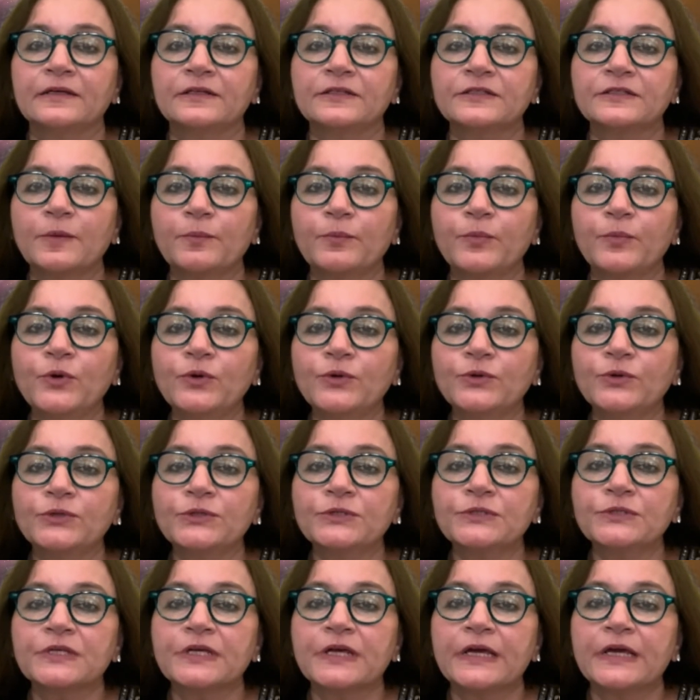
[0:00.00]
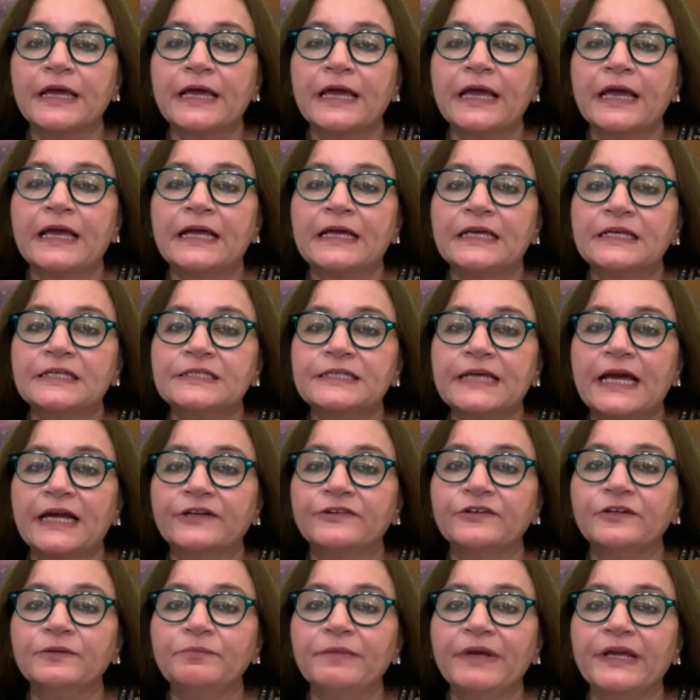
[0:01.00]
Suppose
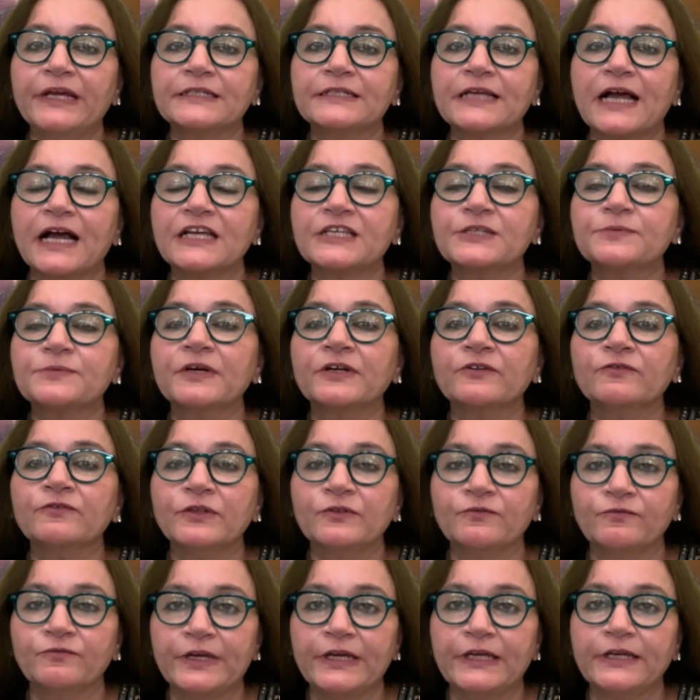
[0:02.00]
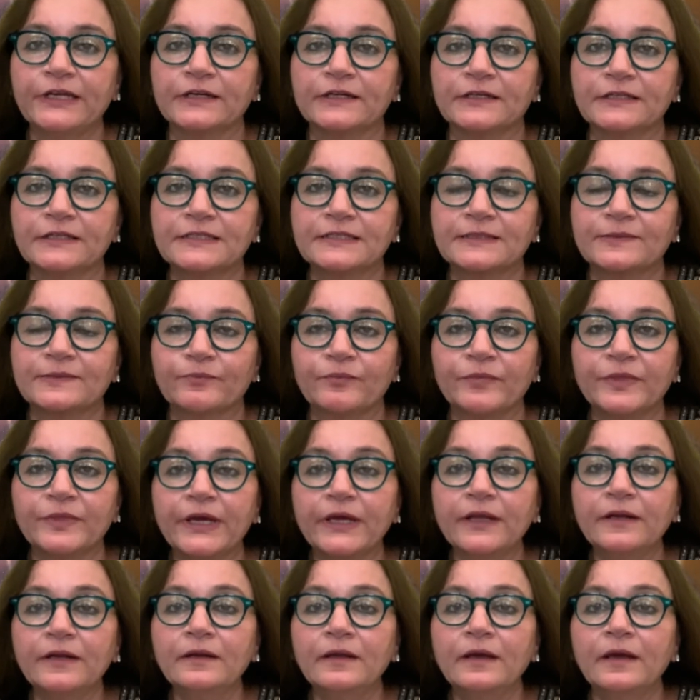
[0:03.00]
Saturn makes aspect with Venus,
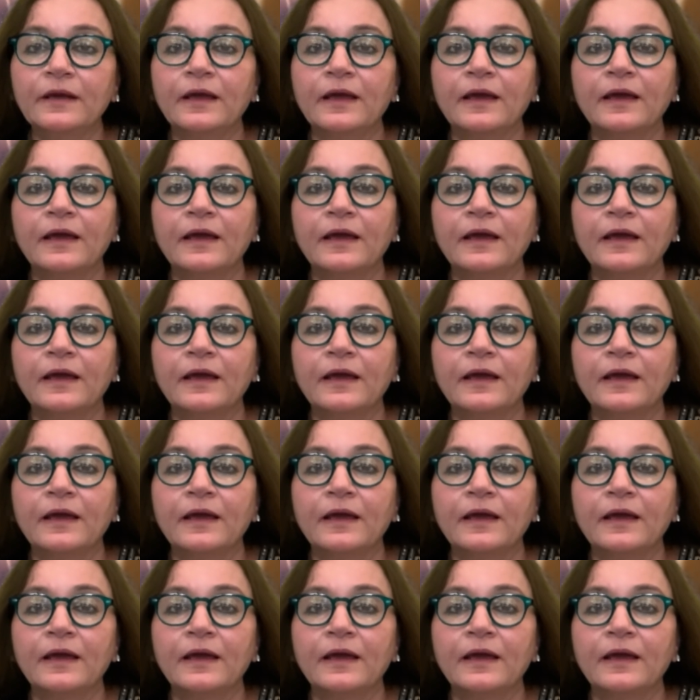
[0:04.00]
then